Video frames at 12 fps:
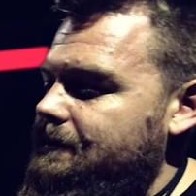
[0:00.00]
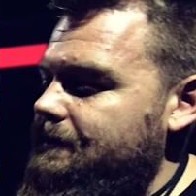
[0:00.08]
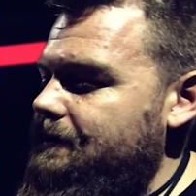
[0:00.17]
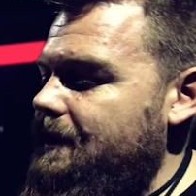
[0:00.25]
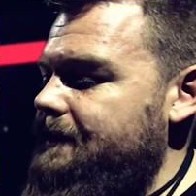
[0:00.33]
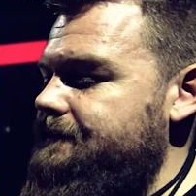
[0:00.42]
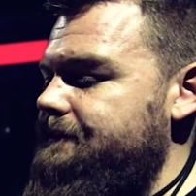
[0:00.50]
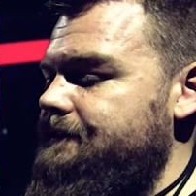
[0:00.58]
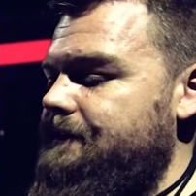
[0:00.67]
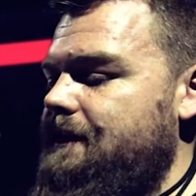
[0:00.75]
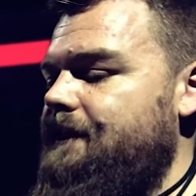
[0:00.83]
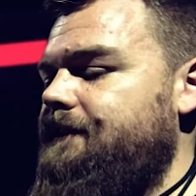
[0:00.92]
Right,
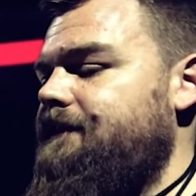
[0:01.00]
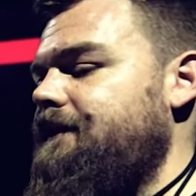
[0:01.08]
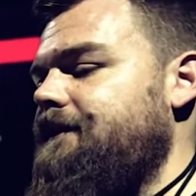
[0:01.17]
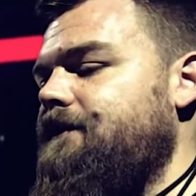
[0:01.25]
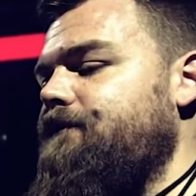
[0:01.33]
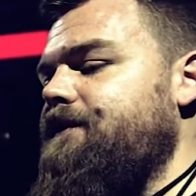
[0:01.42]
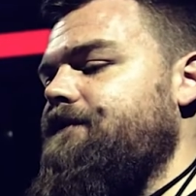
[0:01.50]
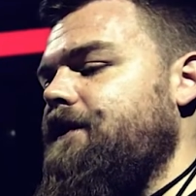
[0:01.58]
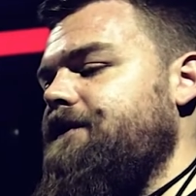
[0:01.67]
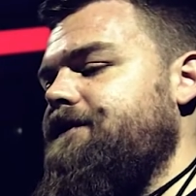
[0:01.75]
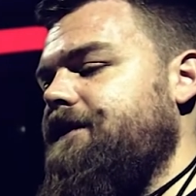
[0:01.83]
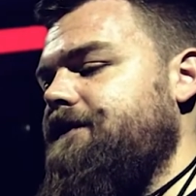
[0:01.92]
the other thing that we've
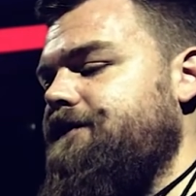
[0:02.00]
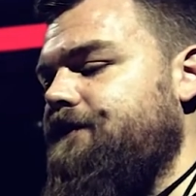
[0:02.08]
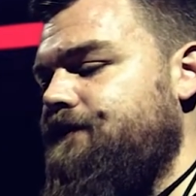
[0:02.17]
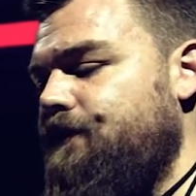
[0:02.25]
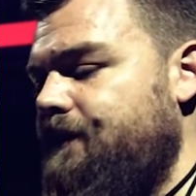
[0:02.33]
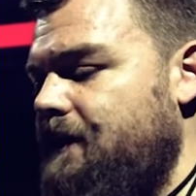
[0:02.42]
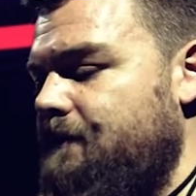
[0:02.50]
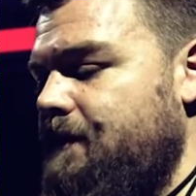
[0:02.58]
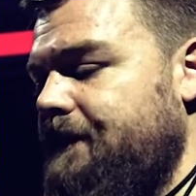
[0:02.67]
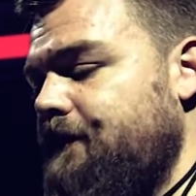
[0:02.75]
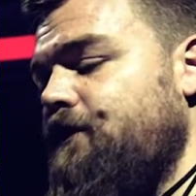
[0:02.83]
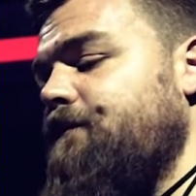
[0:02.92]
got here, so talking
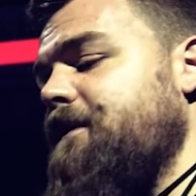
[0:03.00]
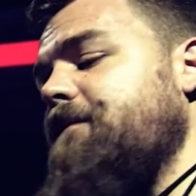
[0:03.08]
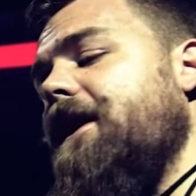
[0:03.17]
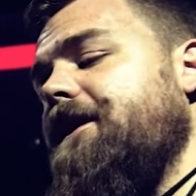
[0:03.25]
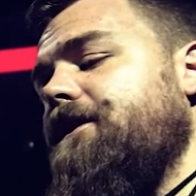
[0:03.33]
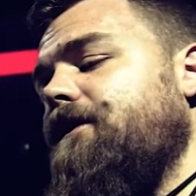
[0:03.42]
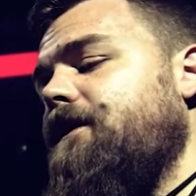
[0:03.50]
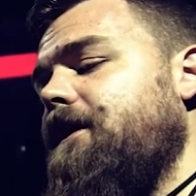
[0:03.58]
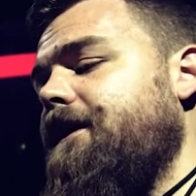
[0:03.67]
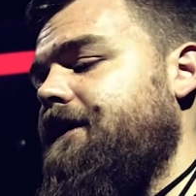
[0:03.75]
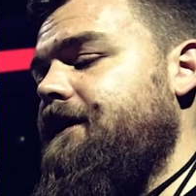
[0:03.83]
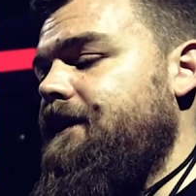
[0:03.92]
about the UB MADI
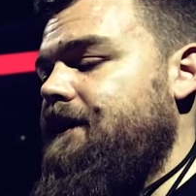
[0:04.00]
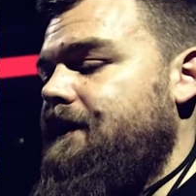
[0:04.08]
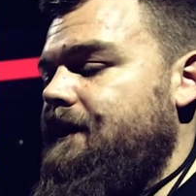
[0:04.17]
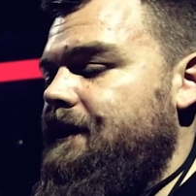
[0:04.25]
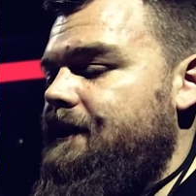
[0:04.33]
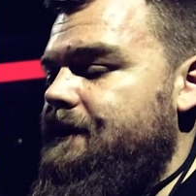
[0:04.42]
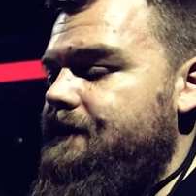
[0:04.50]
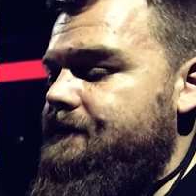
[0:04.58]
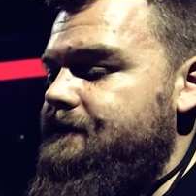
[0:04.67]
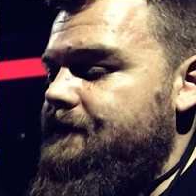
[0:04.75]
earlier, is